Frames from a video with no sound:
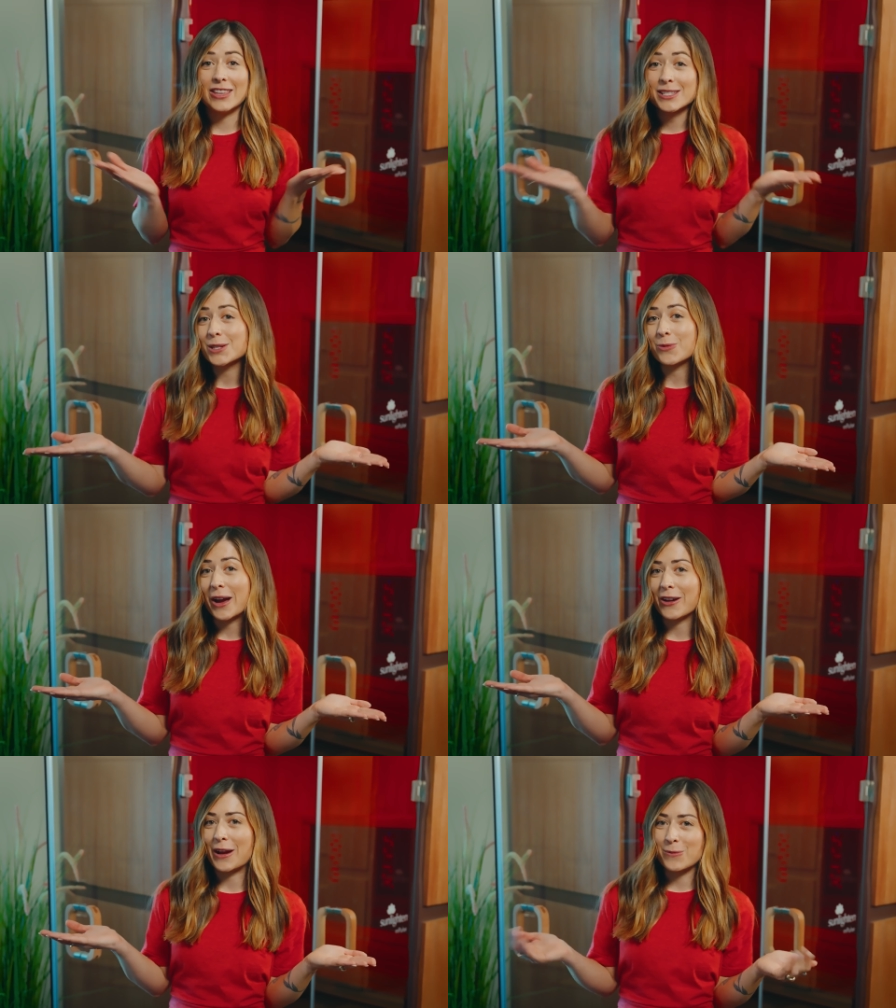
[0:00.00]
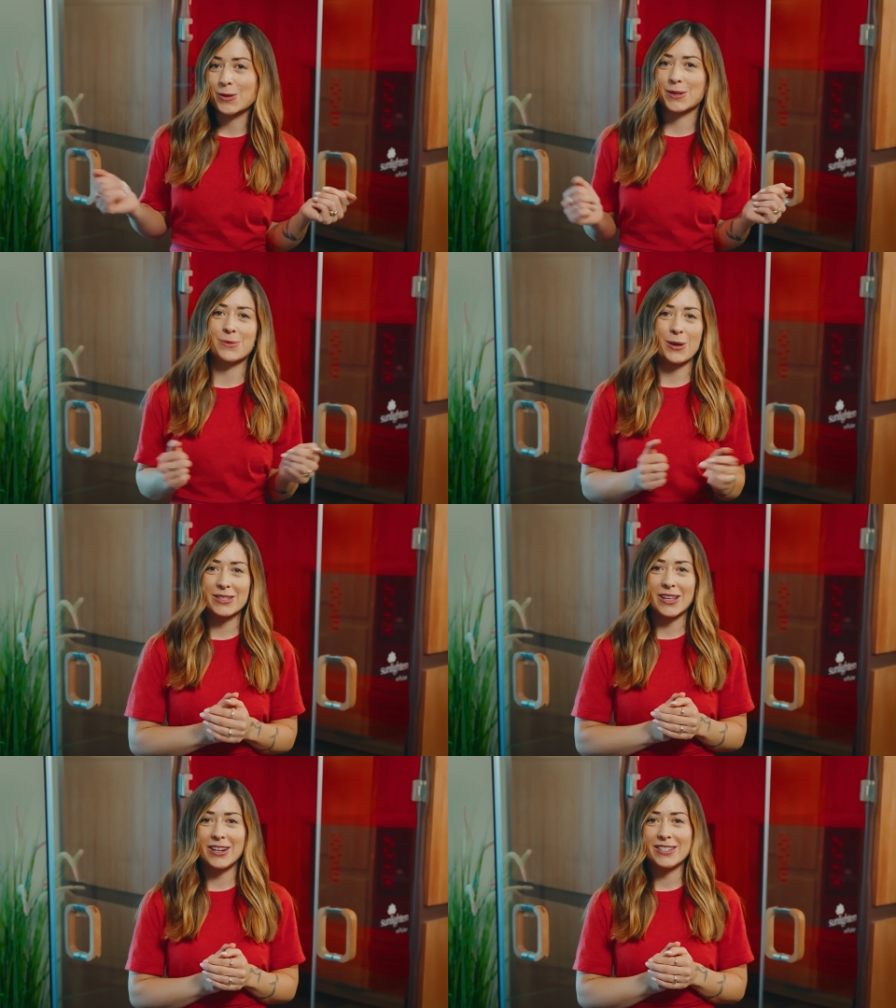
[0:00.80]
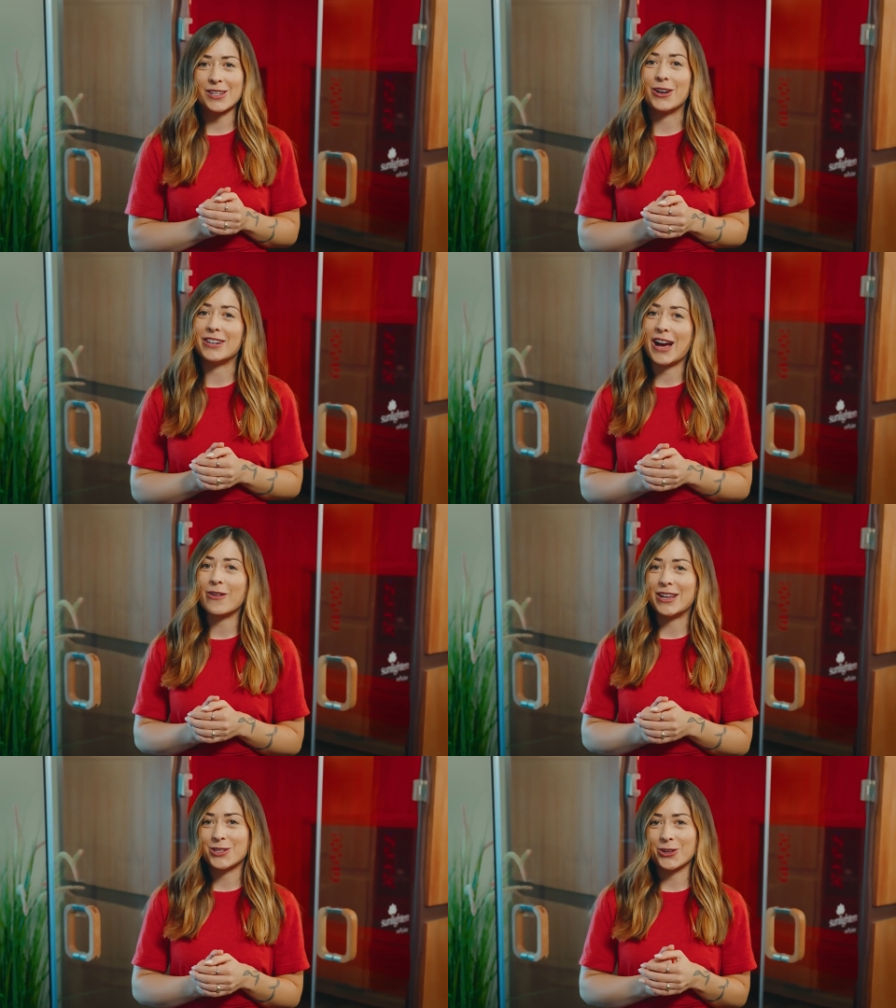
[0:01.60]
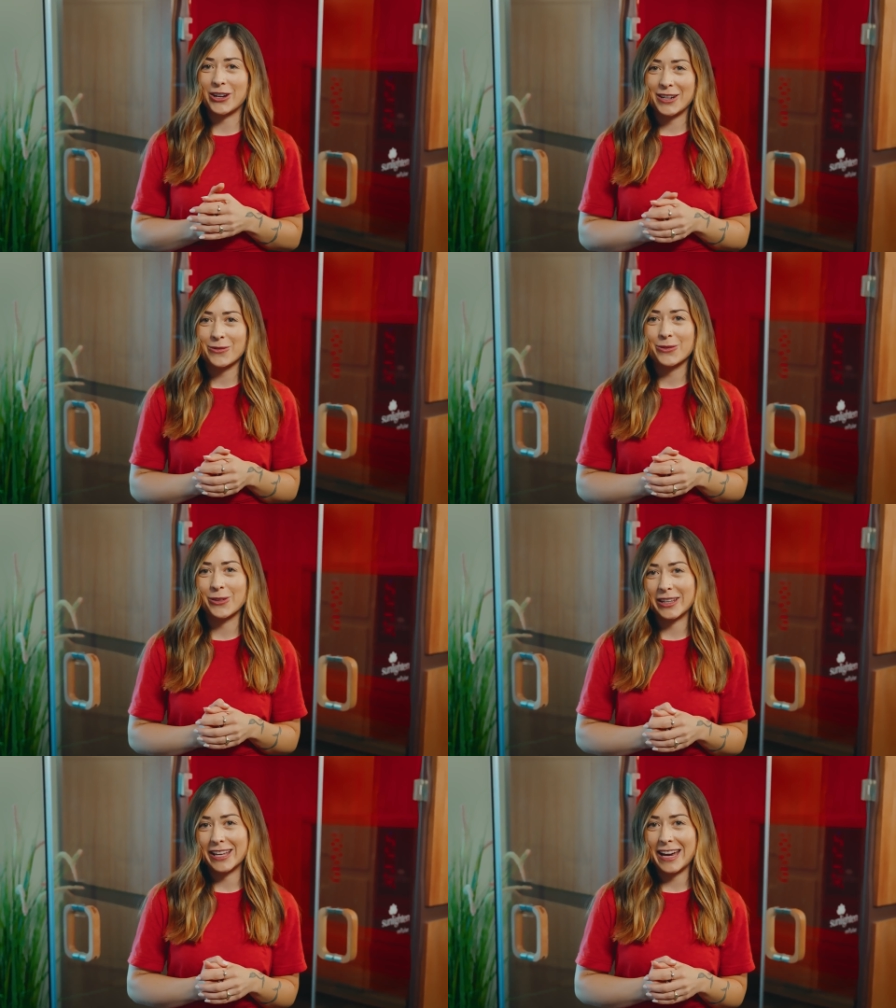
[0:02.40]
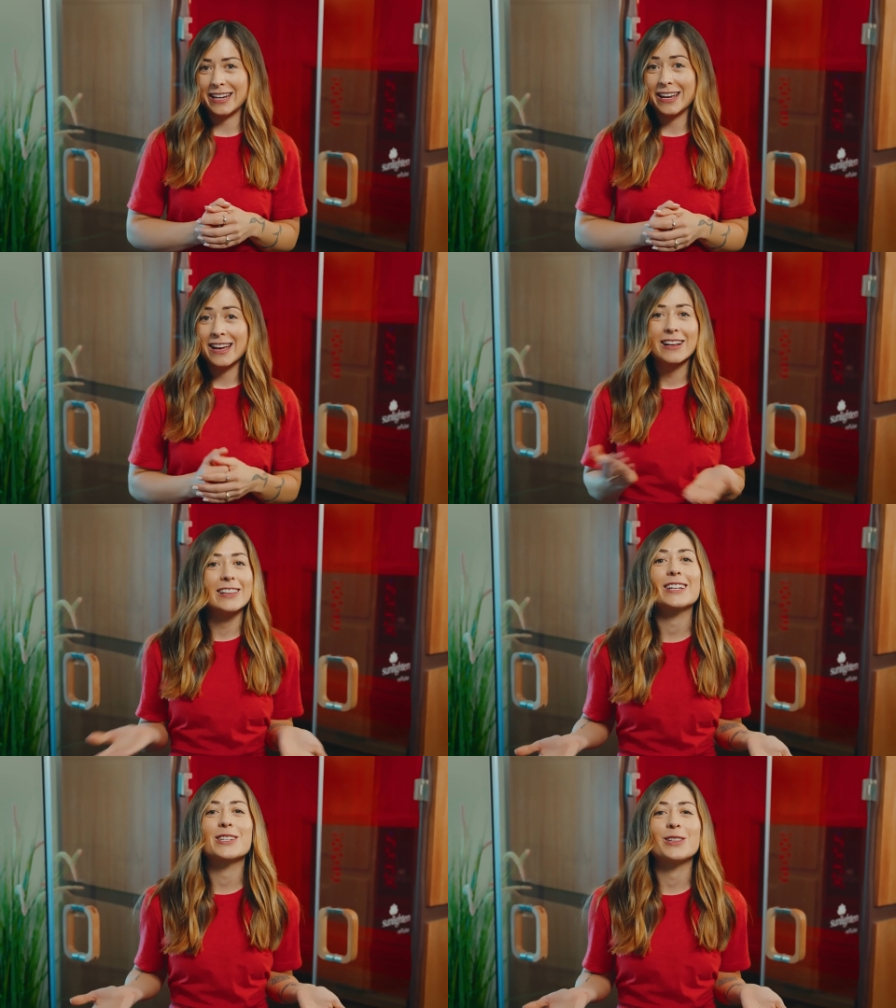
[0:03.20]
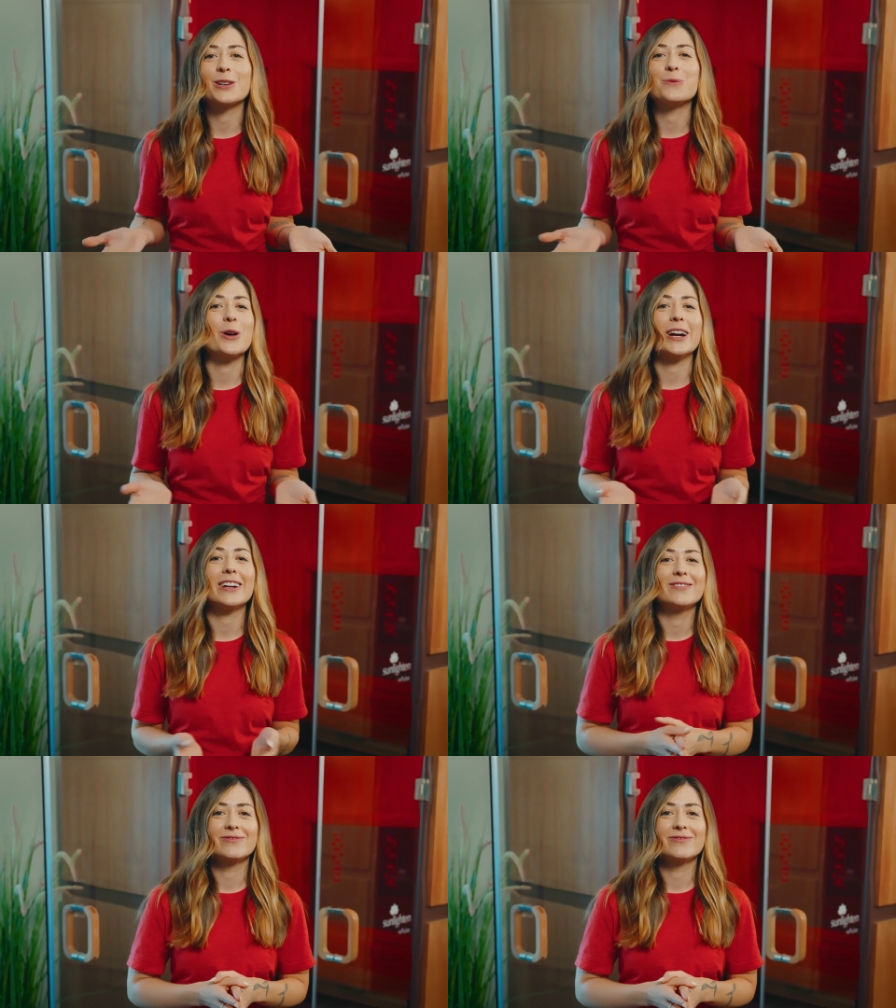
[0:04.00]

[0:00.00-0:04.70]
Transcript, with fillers: This is why our mPulse Smart Saunas are now integrated with red light. Click to learn more.